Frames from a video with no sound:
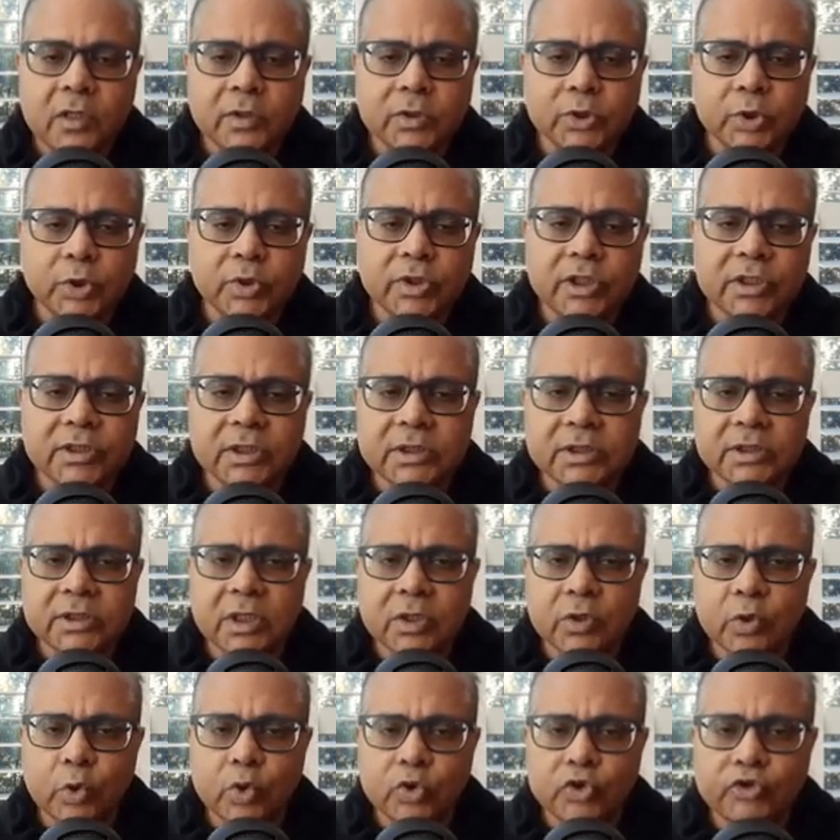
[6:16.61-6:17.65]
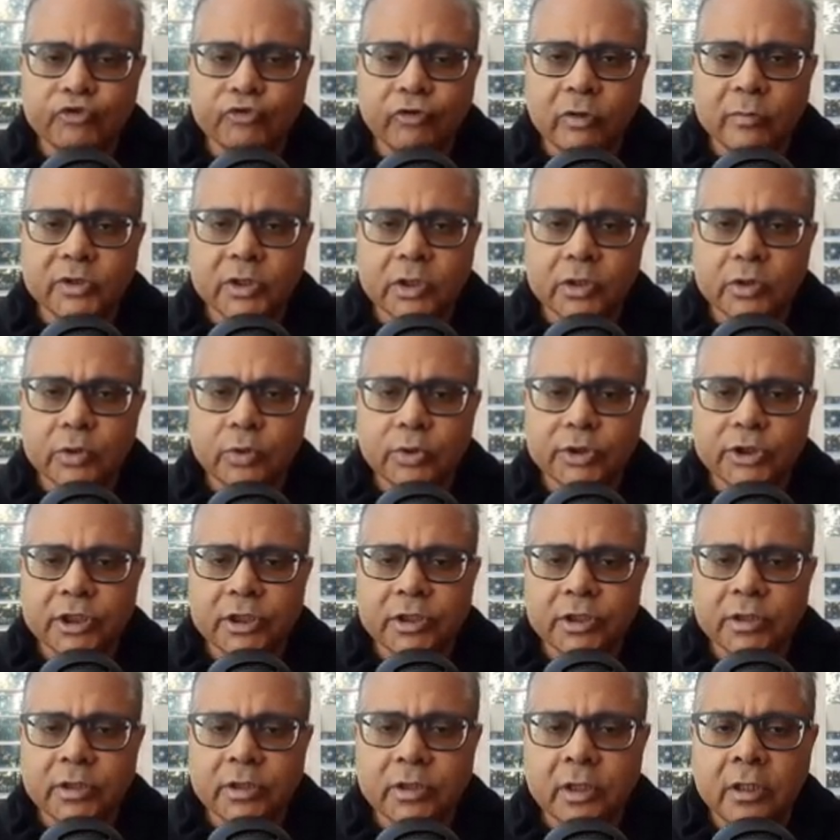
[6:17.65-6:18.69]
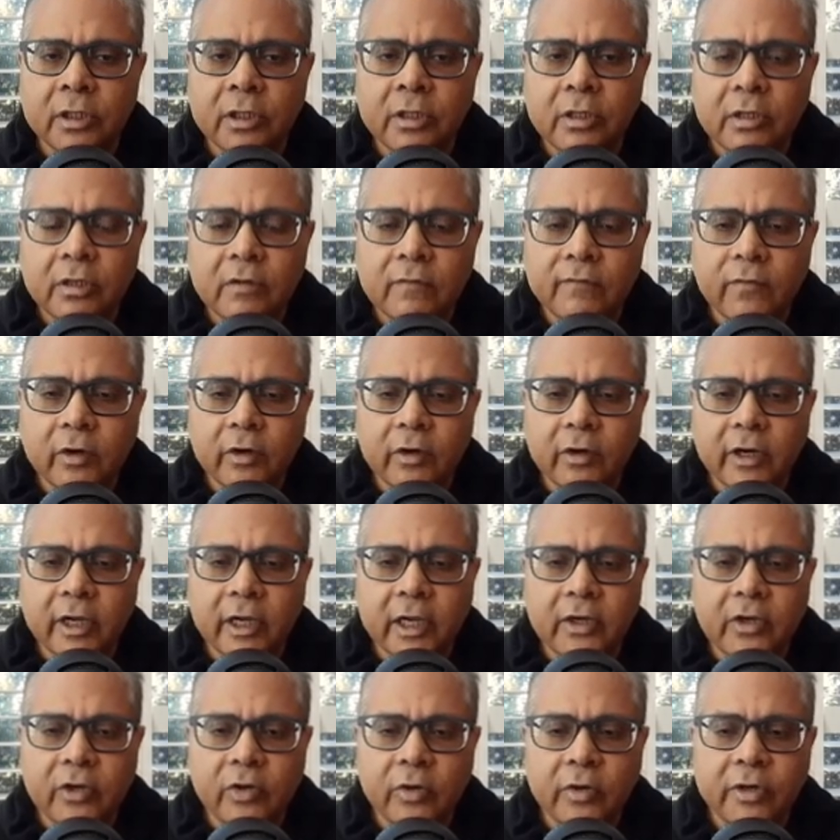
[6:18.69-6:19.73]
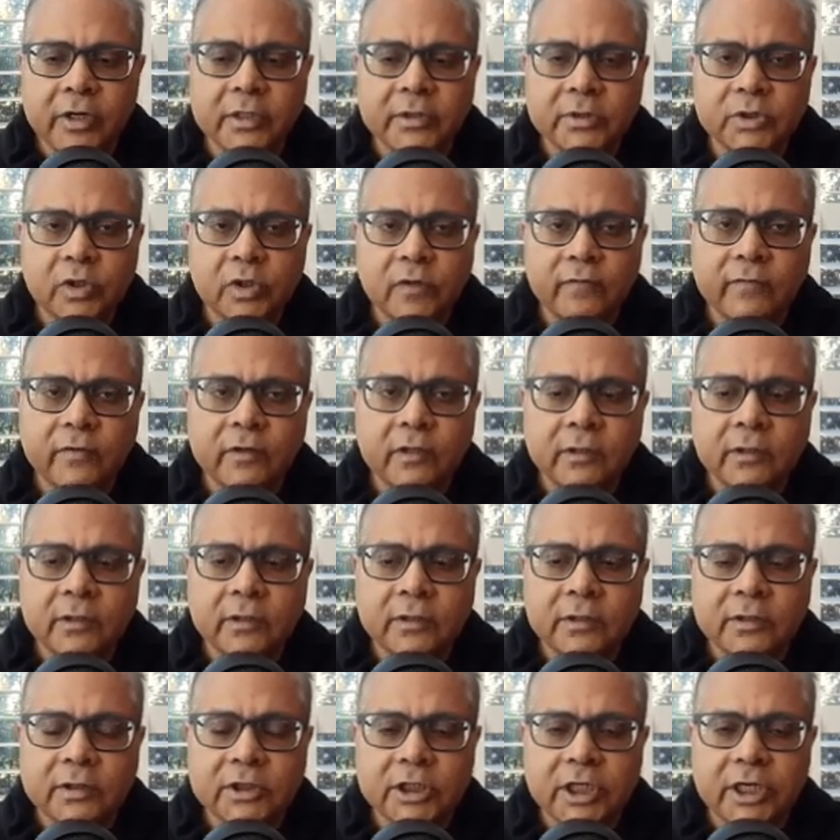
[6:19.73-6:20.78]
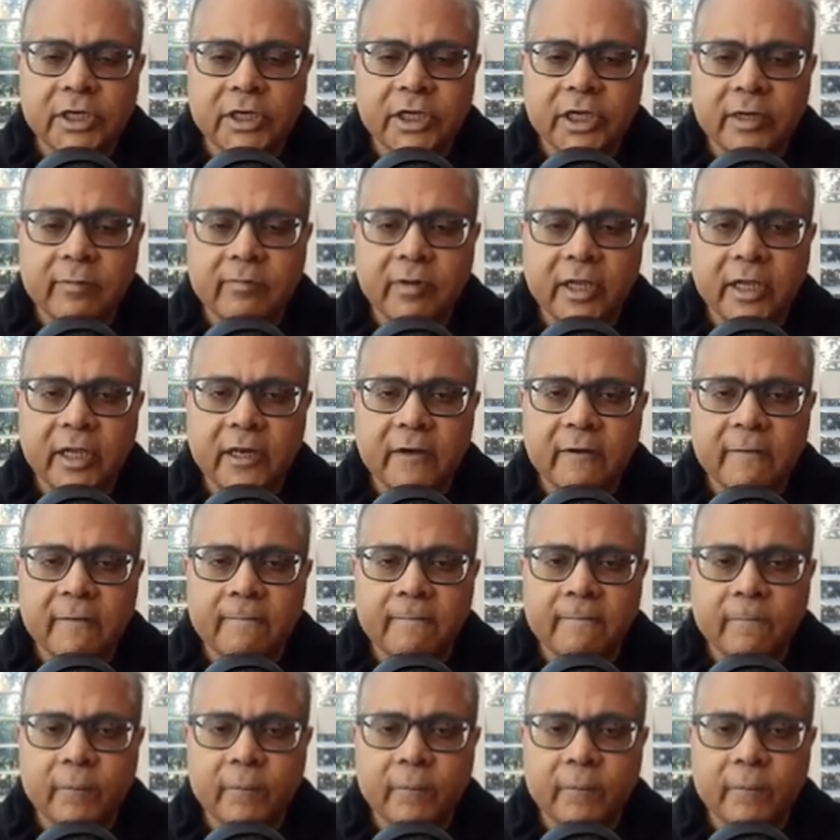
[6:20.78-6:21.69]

So this is the closed form solution for endurance of a jet airplane.